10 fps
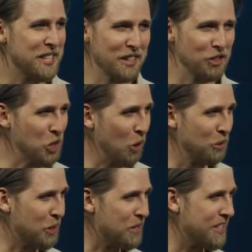the
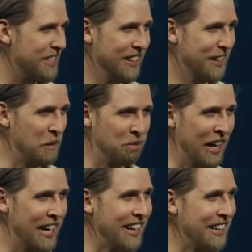soldiers
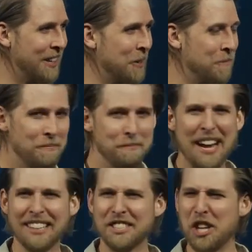complaining.
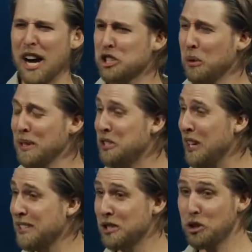Man, Joshua's
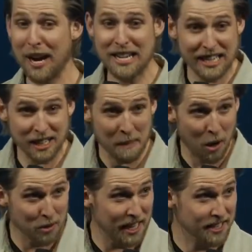just as crazy as
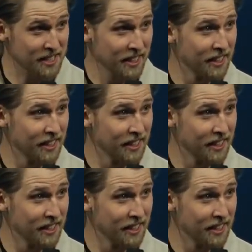Moses.